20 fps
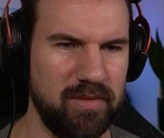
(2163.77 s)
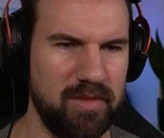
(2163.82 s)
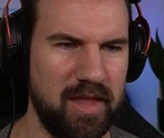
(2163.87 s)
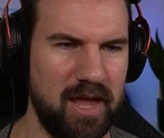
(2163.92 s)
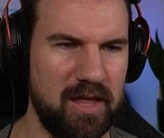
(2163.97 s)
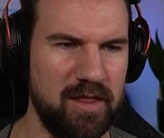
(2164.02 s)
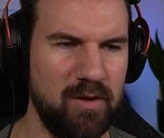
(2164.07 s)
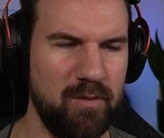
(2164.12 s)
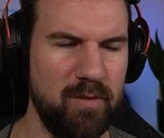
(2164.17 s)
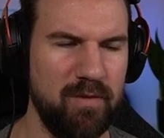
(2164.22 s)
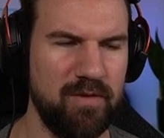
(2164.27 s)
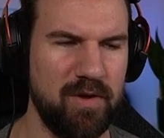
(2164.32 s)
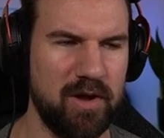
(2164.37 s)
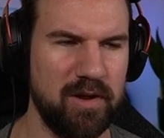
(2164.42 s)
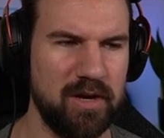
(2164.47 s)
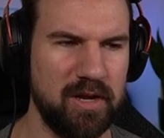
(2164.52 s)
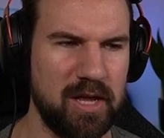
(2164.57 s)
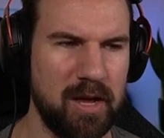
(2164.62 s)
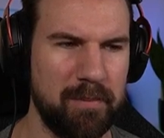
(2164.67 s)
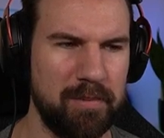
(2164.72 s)
Now that we've
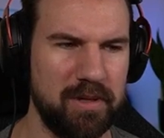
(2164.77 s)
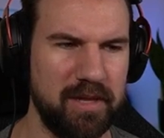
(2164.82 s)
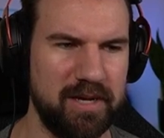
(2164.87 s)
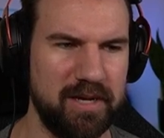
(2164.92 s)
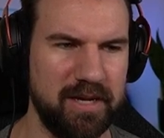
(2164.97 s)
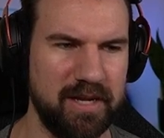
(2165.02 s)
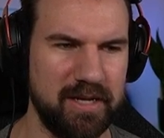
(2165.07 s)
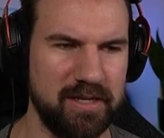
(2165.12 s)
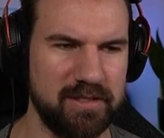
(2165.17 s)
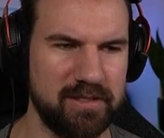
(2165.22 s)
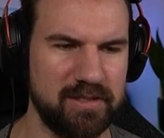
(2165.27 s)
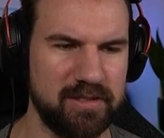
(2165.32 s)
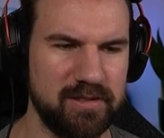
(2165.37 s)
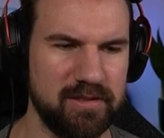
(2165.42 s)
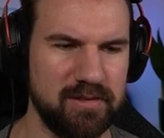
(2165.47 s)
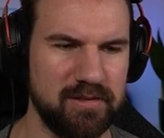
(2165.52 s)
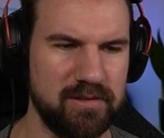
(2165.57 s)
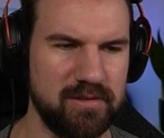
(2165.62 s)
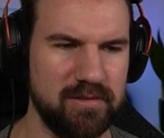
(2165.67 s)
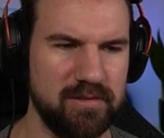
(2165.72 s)
gotten a couple endings,
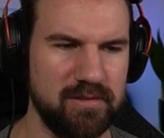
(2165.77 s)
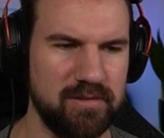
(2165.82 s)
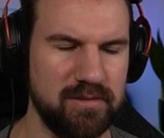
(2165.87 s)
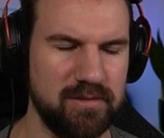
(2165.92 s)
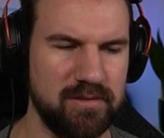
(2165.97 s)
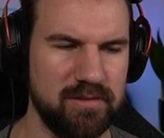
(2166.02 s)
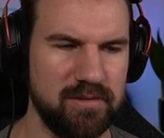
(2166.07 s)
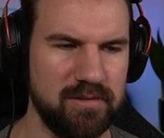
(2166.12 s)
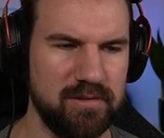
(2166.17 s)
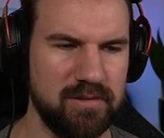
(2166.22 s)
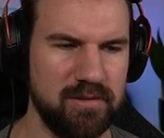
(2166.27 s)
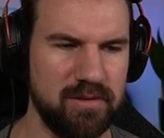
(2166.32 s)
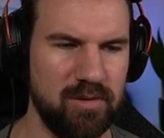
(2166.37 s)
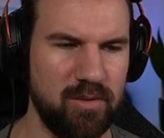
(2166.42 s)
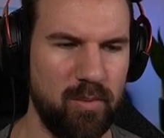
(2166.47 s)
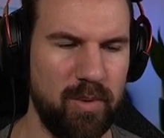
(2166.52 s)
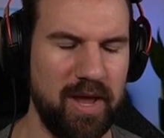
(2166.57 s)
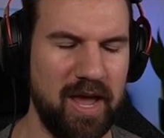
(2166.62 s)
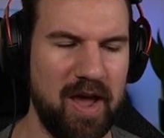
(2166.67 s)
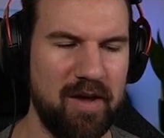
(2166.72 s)

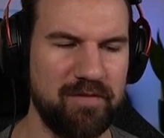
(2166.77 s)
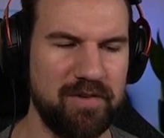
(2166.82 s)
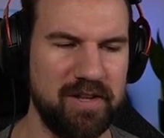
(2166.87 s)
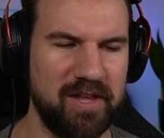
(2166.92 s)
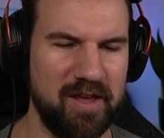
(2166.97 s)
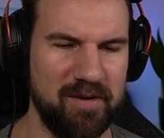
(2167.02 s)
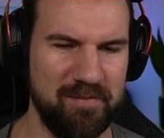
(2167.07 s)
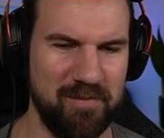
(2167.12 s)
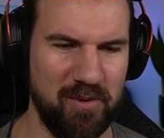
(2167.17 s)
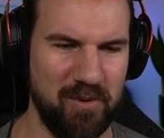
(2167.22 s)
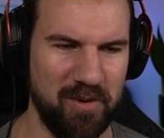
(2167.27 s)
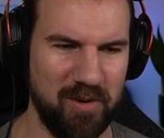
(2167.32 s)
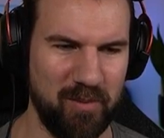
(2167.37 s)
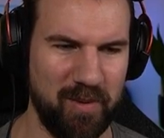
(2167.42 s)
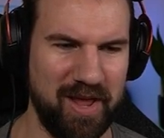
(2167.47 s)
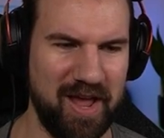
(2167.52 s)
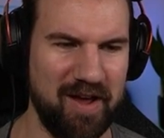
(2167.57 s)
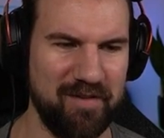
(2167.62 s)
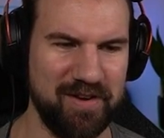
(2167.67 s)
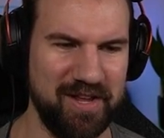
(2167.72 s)
we have to get more.
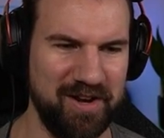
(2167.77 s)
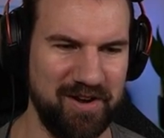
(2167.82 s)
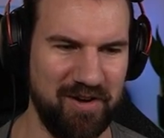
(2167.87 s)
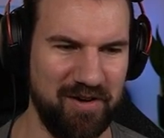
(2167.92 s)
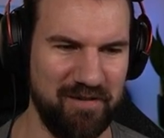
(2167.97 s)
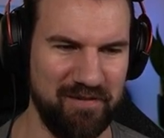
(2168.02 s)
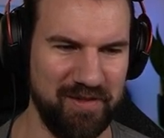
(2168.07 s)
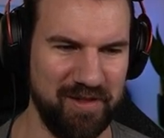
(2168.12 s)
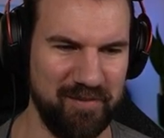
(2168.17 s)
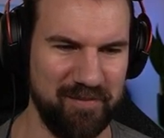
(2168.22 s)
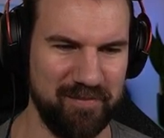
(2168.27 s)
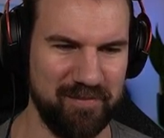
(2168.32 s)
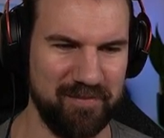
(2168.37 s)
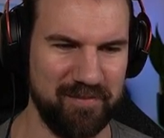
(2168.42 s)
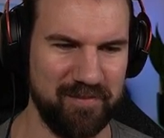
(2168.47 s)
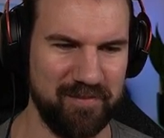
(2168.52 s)
We have to get all of